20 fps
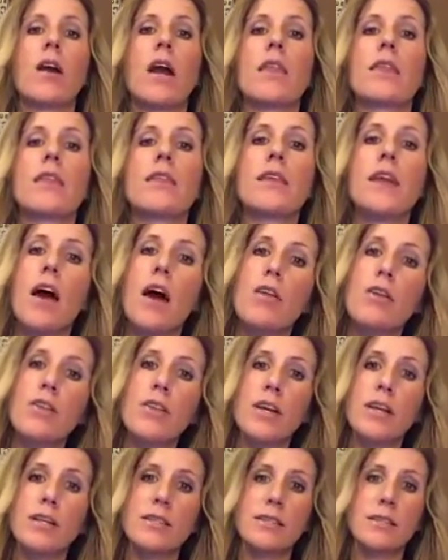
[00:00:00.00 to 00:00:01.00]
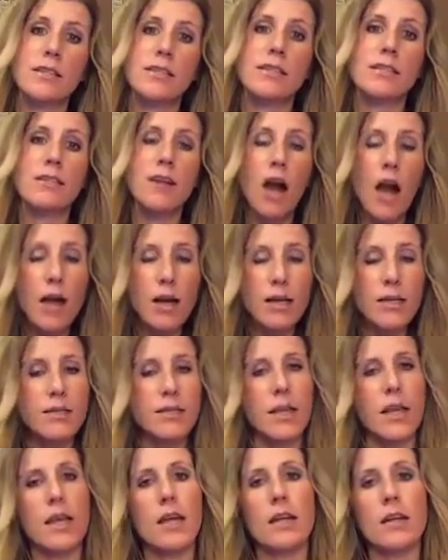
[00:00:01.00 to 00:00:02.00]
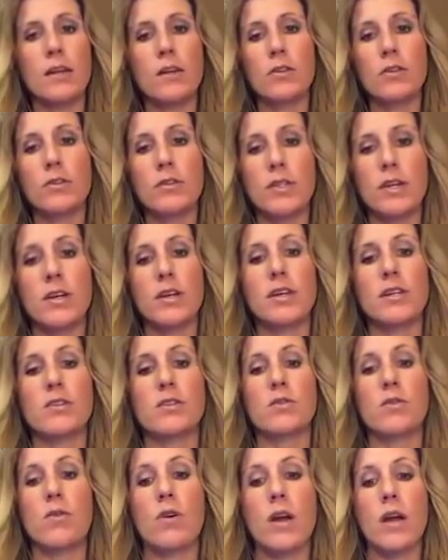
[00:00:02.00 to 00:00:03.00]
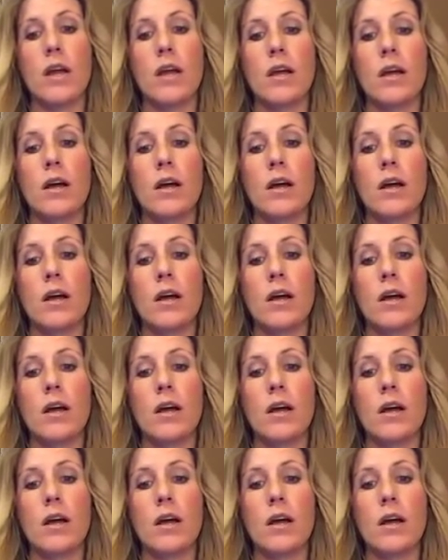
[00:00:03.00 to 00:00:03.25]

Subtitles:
And then the other thing is it does not contain gluten, dairy, soy,